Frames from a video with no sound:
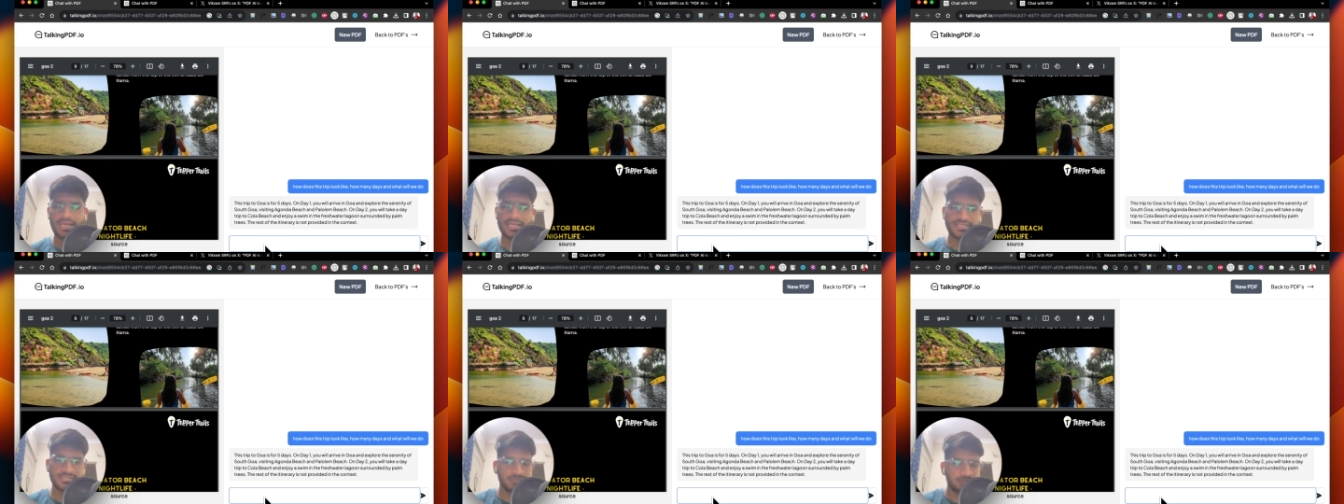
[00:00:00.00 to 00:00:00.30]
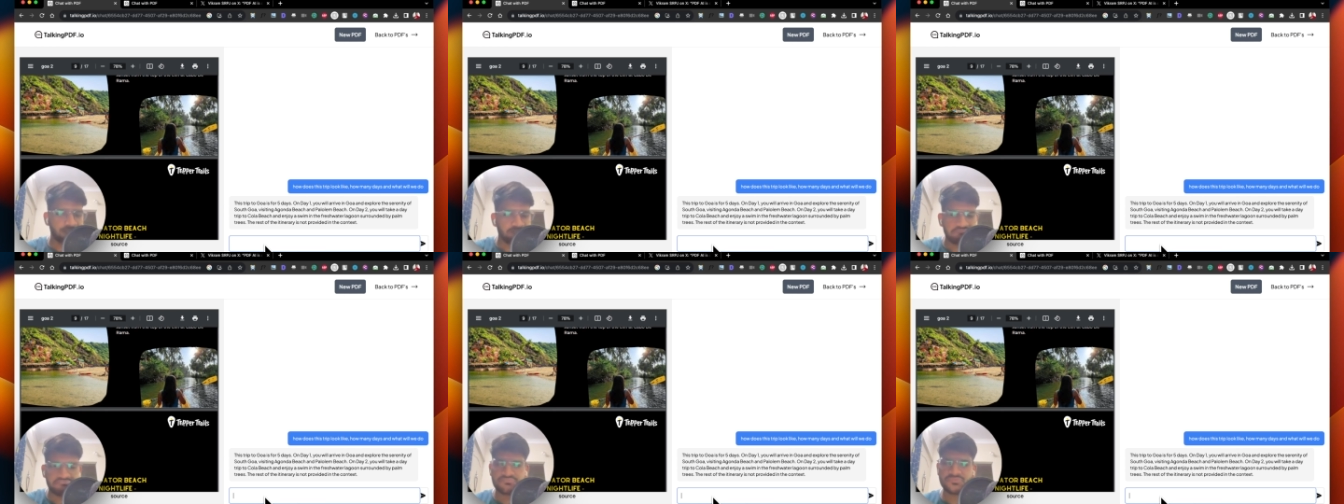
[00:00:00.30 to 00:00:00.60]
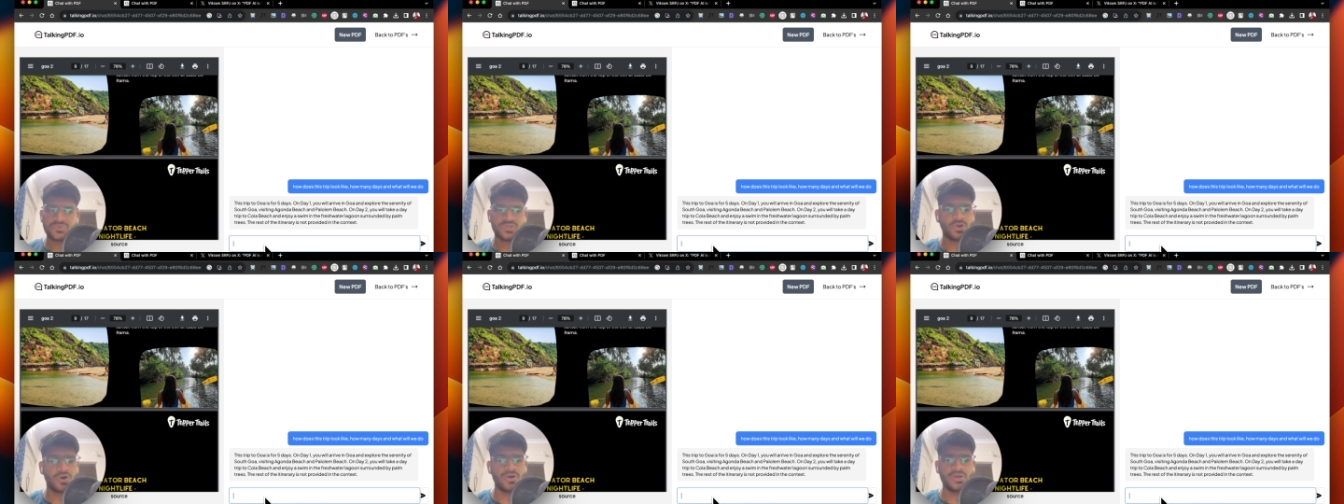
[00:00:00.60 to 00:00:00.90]
I just
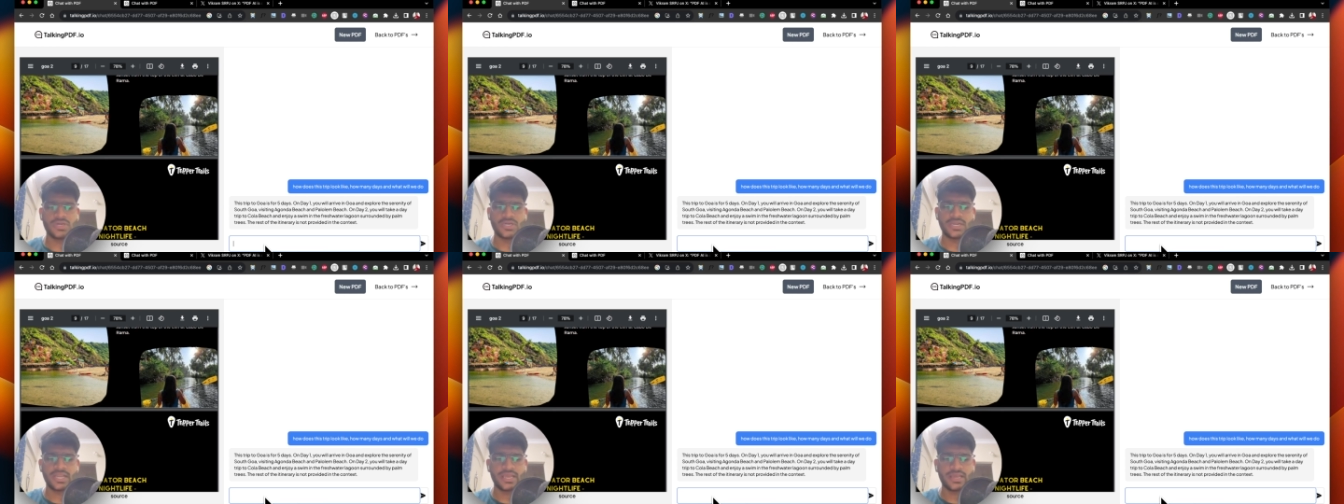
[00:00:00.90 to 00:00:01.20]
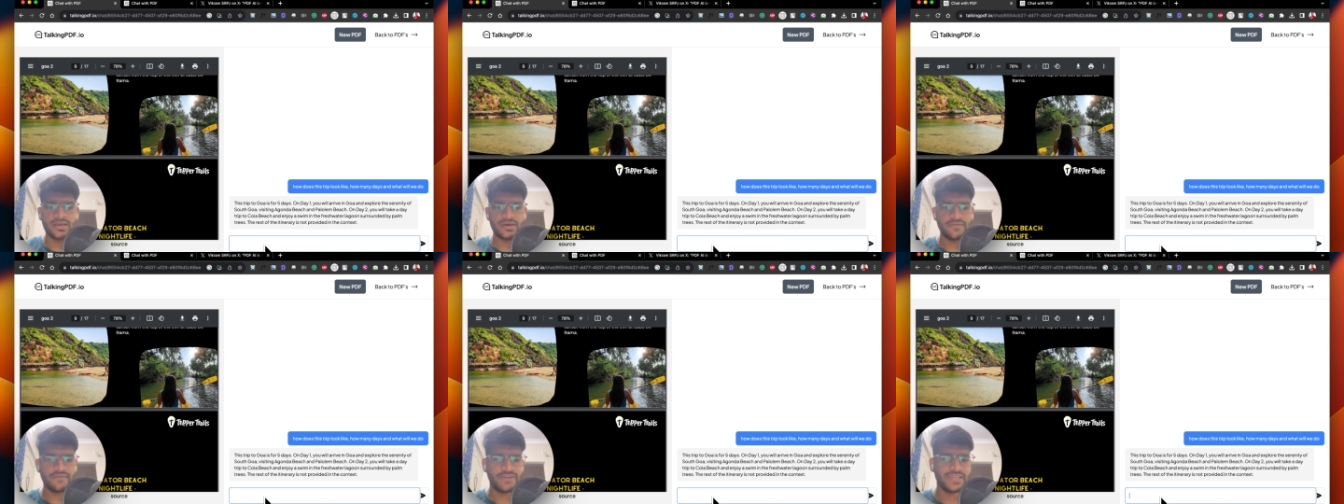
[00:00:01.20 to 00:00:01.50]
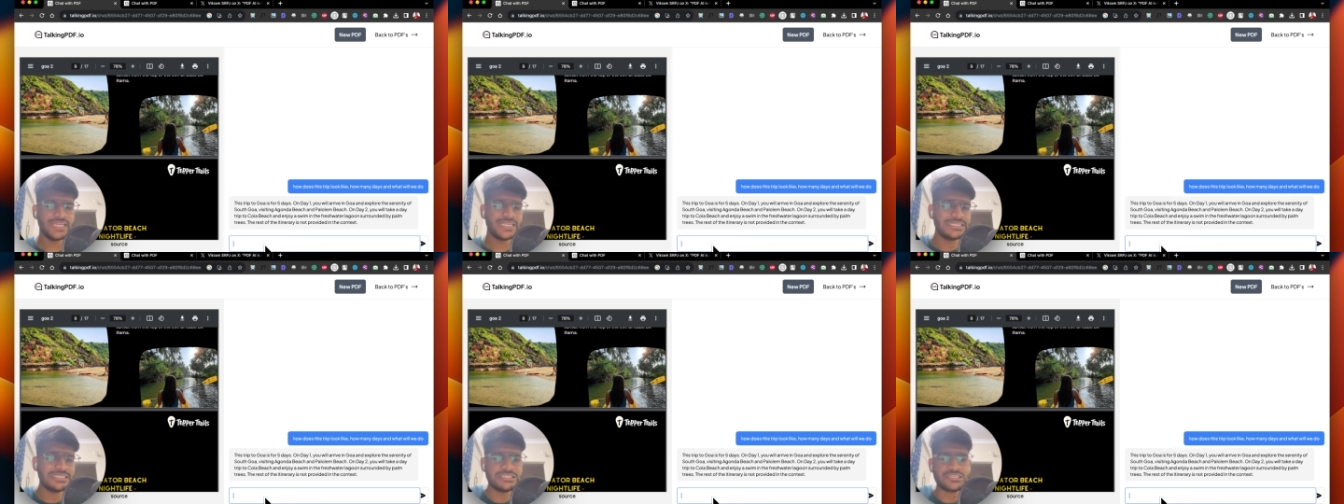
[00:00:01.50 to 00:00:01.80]
talked it like a
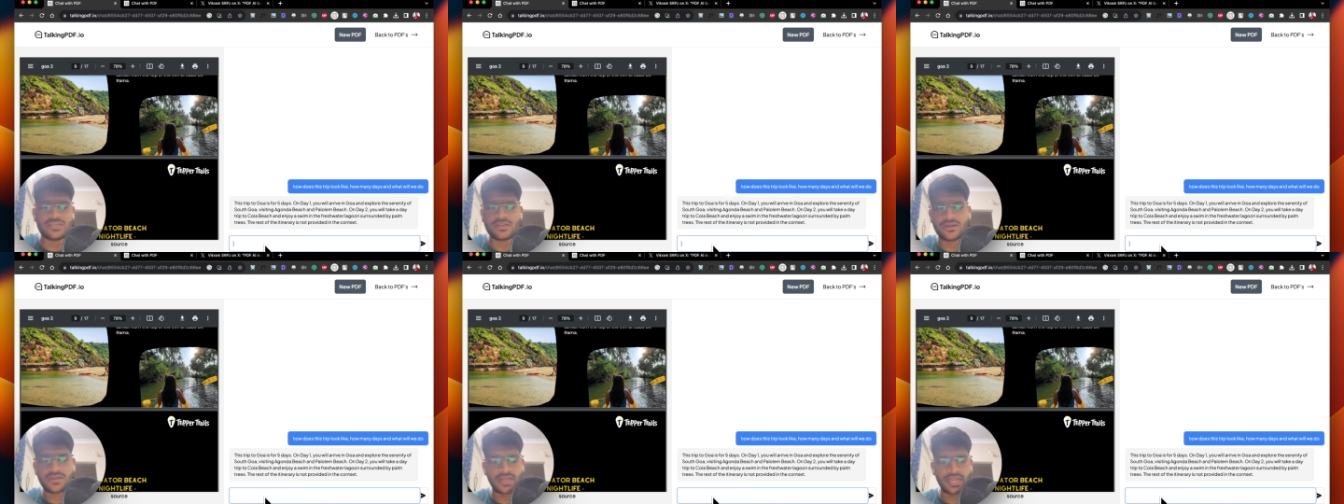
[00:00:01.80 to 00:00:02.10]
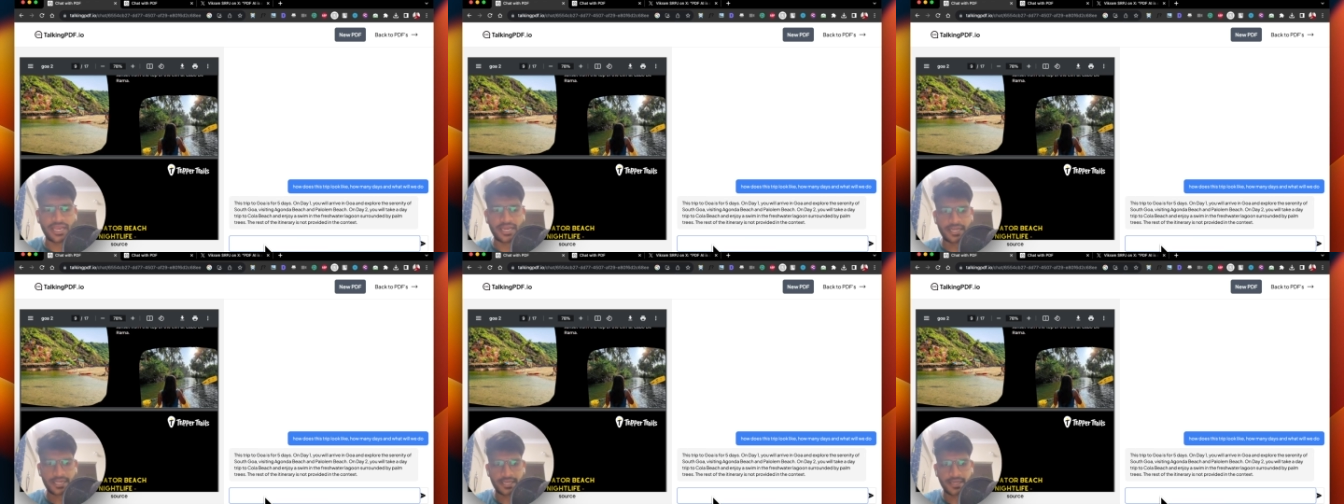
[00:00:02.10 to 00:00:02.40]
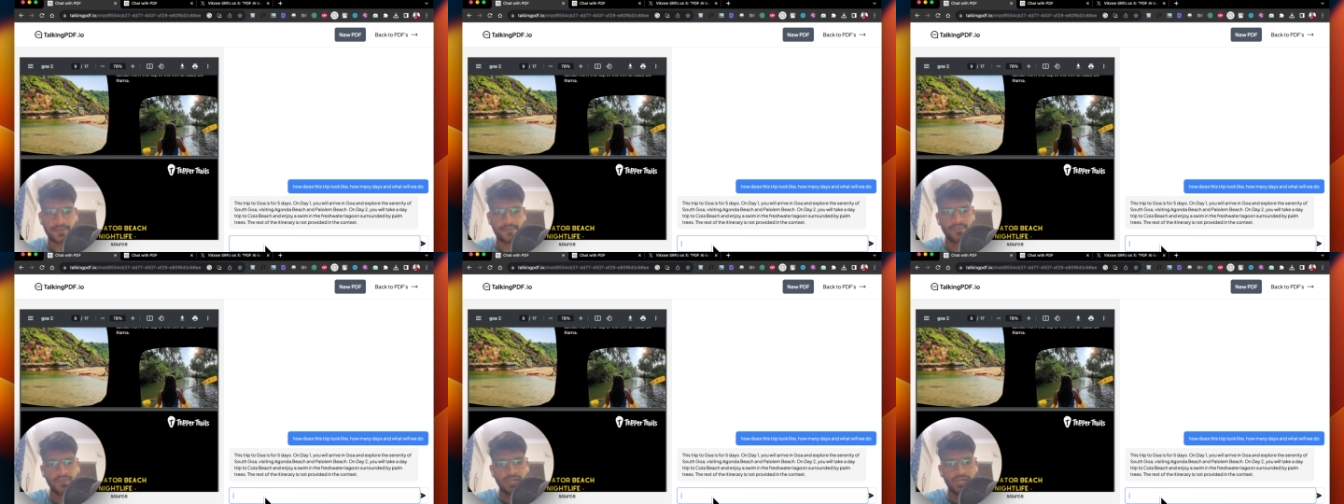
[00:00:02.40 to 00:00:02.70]
very general
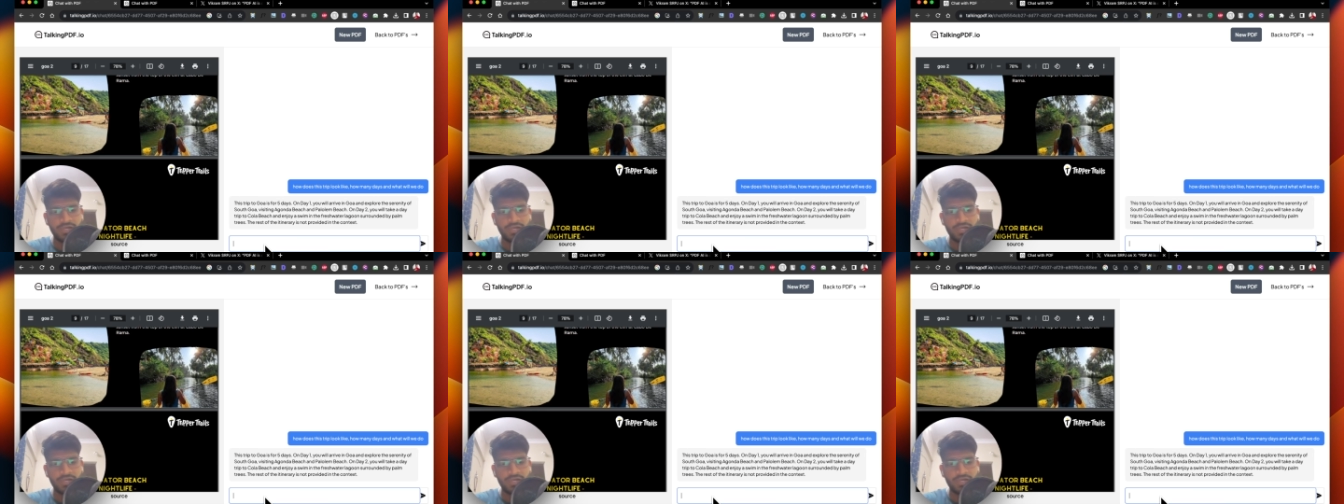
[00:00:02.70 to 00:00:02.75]
idea.